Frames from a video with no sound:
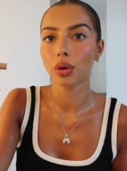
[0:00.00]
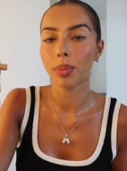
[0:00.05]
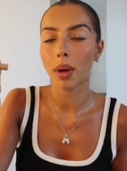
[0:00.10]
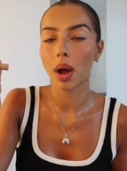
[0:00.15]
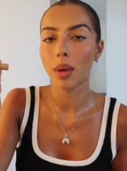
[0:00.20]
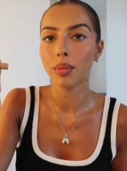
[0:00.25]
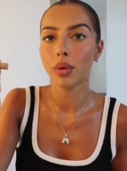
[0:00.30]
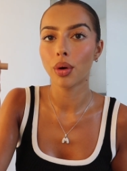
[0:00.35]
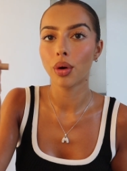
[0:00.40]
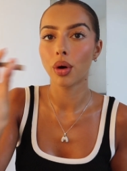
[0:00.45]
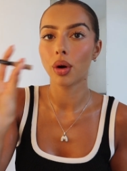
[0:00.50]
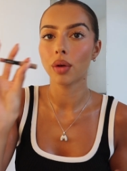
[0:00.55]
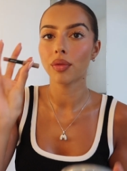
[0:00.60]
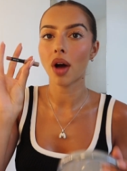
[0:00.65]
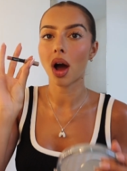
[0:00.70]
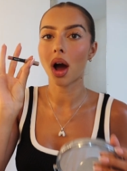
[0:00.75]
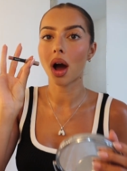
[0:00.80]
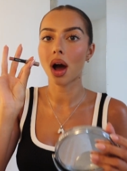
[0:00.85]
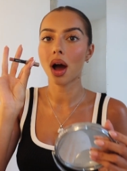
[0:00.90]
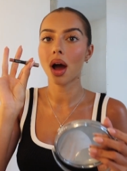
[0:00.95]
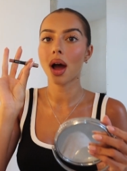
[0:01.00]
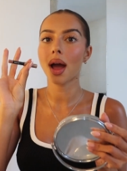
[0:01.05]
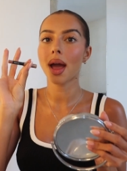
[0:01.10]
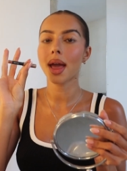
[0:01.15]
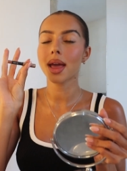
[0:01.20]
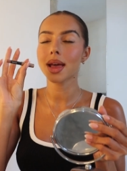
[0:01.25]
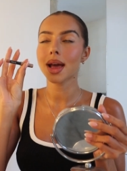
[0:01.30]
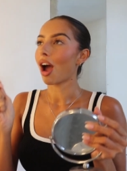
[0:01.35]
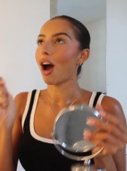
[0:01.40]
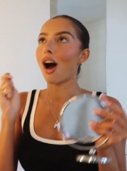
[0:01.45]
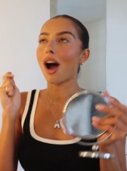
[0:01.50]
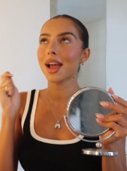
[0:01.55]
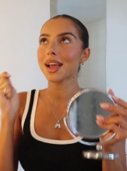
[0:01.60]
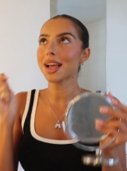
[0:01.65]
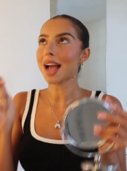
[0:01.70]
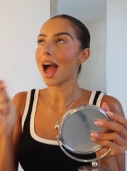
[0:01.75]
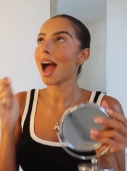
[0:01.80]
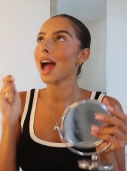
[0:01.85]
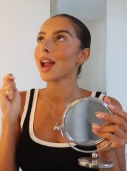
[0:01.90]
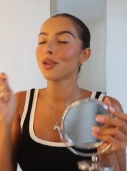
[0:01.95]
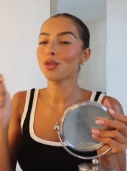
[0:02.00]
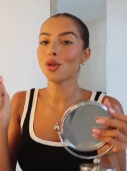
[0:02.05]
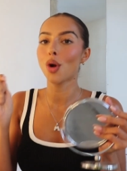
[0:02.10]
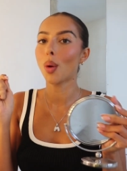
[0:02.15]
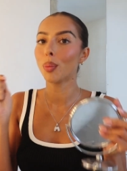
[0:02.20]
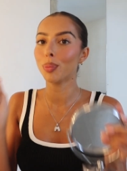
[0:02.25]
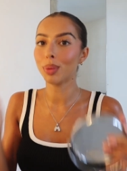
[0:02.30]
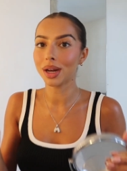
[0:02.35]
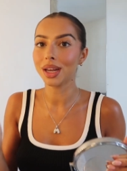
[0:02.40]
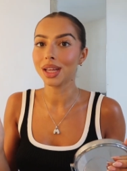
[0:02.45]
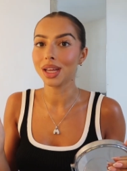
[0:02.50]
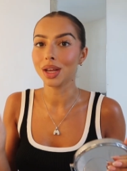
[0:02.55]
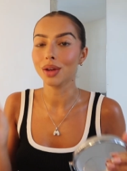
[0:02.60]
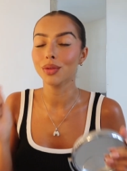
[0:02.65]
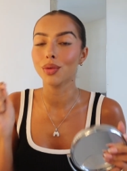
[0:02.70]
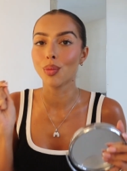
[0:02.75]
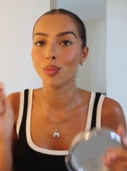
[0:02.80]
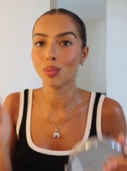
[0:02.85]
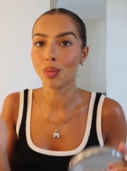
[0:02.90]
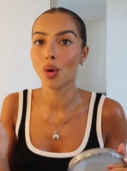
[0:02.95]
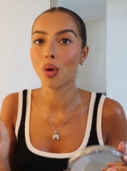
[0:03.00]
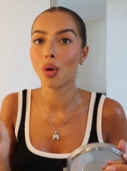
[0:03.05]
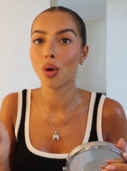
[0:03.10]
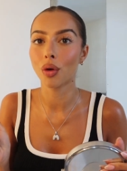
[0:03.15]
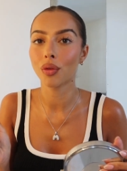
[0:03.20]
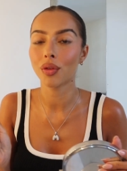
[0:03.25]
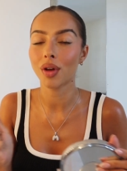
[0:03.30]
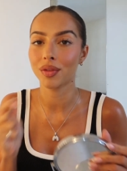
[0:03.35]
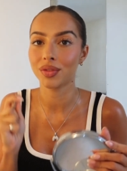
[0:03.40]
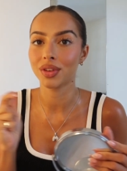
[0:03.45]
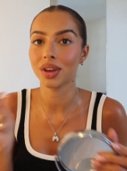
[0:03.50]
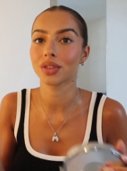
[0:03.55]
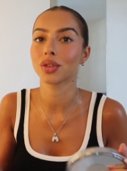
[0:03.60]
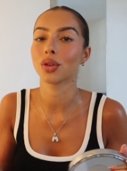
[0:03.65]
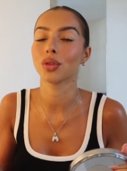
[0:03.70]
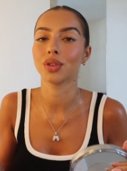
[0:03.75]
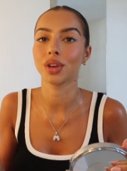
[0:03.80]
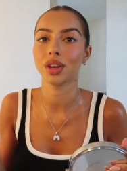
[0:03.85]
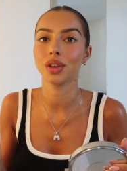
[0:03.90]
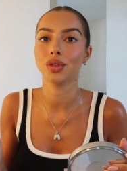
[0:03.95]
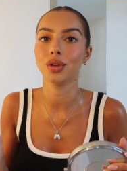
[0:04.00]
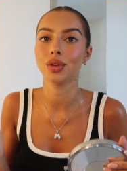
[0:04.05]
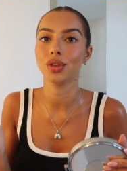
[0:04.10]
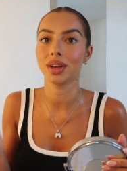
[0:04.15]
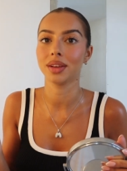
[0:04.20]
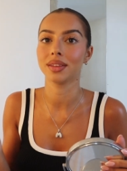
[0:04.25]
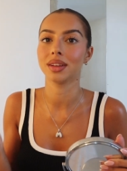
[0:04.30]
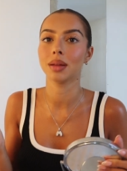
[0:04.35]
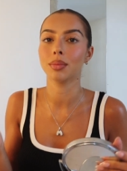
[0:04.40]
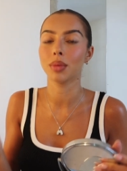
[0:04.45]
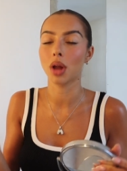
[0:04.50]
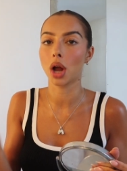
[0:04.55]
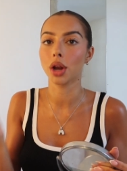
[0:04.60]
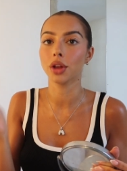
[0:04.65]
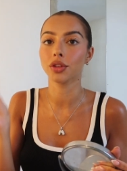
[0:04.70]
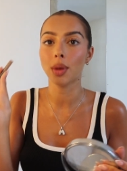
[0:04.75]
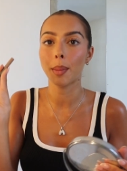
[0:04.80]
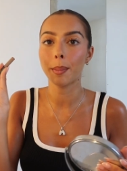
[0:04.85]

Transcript: by Mauve. I cannot believe Mauve have discontinued these lip liners.